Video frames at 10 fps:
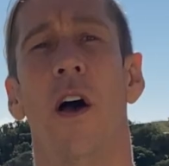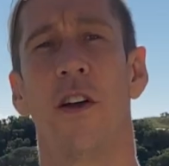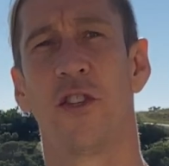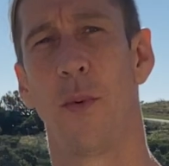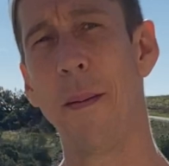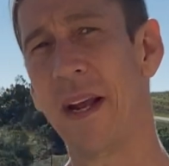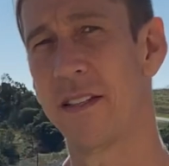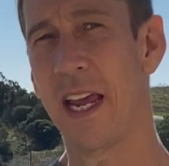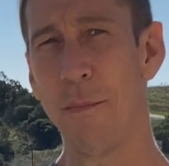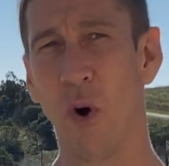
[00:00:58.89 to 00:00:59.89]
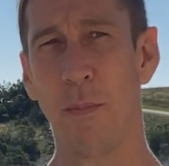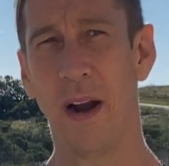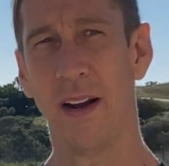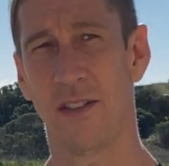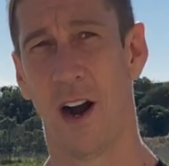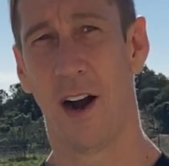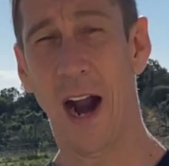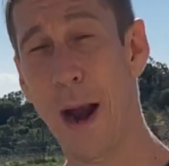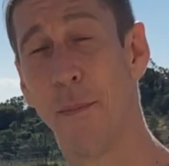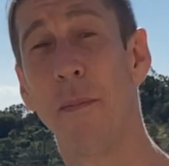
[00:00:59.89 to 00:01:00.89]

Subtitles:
Ceramic skateboard bearings are hybrid